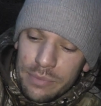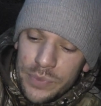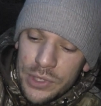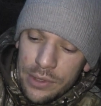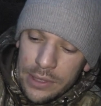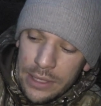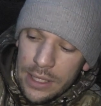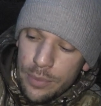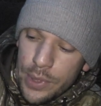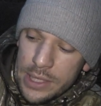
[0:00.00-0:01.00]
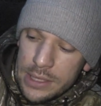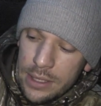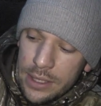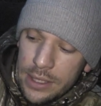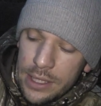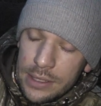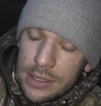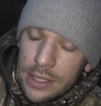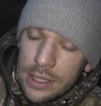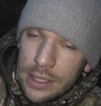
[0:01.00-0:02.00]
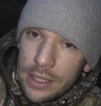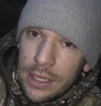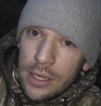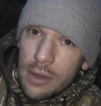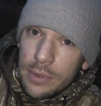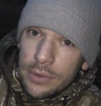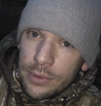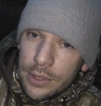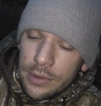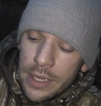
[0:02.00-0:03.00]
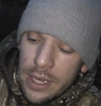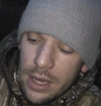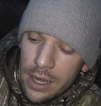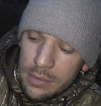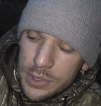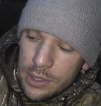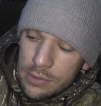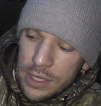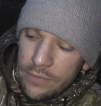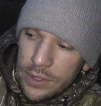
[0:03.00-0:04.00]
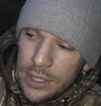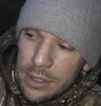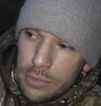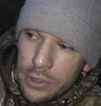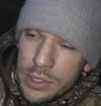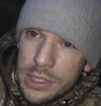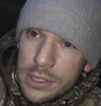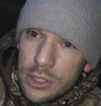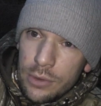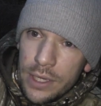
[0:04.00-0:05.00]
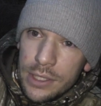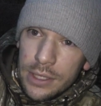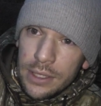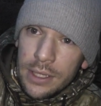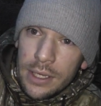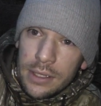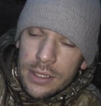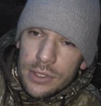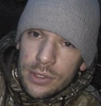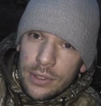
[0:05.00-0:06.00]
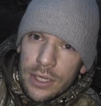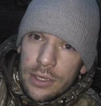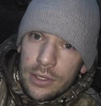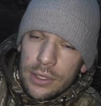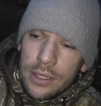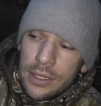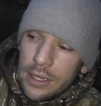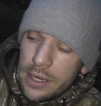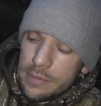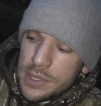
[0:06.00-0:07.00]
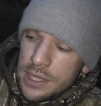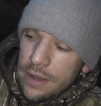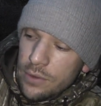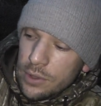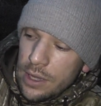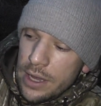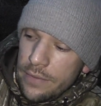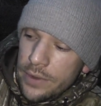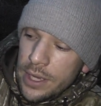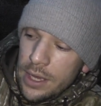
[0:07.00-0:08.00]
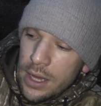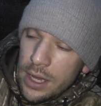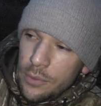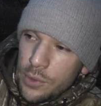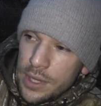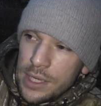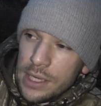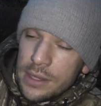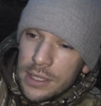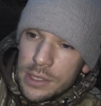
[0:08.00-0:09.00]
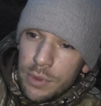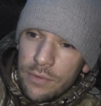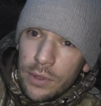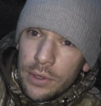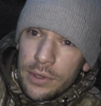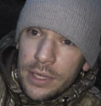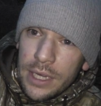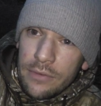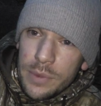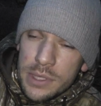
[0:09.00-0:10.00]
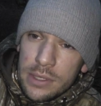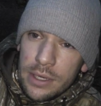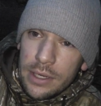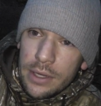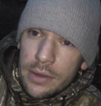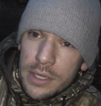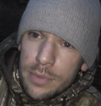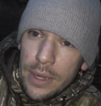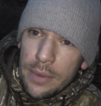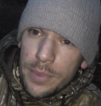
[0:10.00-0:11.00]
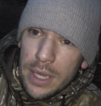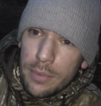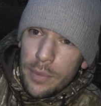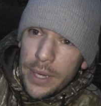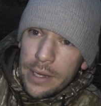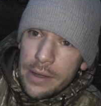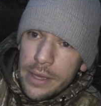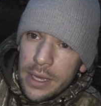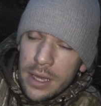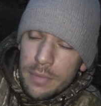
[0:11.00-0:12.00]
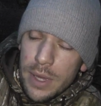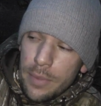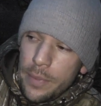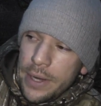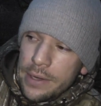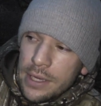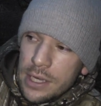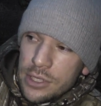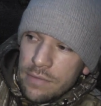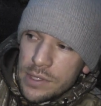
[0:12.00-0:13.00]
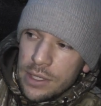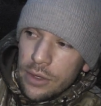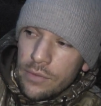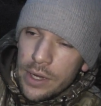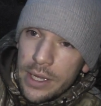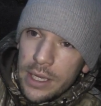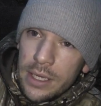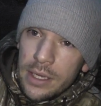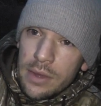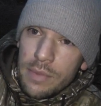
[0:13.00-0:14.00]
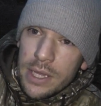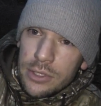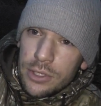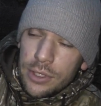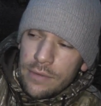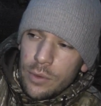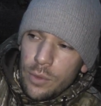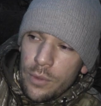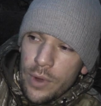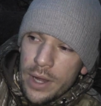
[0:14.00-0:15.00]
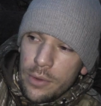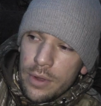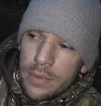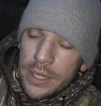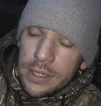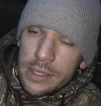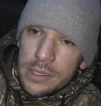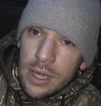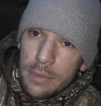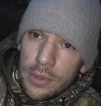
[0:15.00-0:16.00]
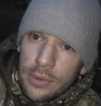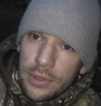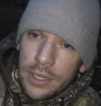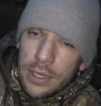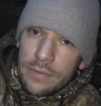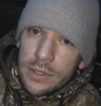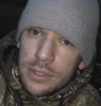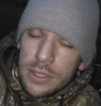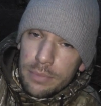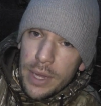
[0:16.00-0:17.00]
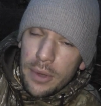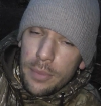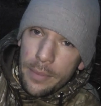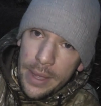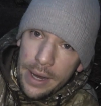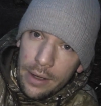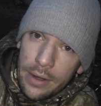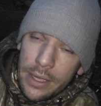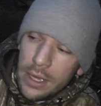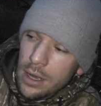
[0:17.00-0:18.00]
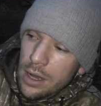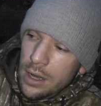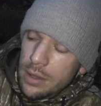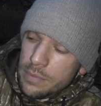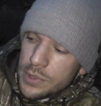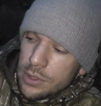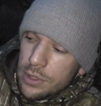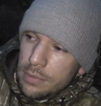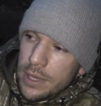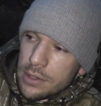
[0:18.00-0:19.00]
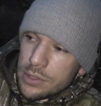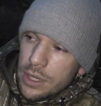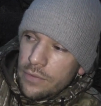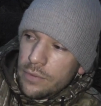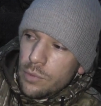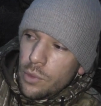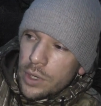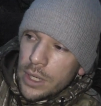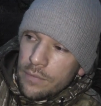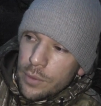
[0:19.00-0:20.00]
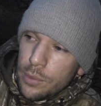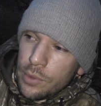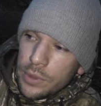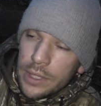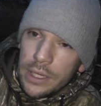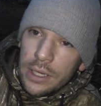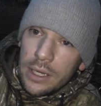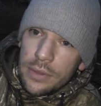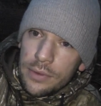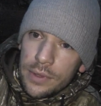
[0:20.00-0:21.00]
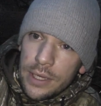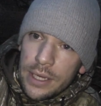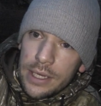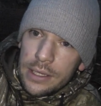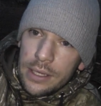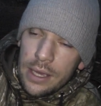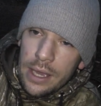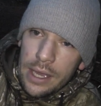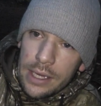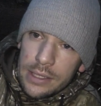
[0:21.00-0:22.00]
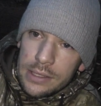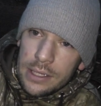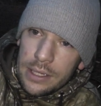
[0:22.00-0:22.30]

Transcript: certainly, but it got me through. So definitely an emergency situation, this certainly could save your life. One of the key things we've learned kind of from this scenario is about being prepared in case you have to stay overnight, making sure you have the right equipment, stopping early enough to better prepare so you can make yourself more comfortable through the night, and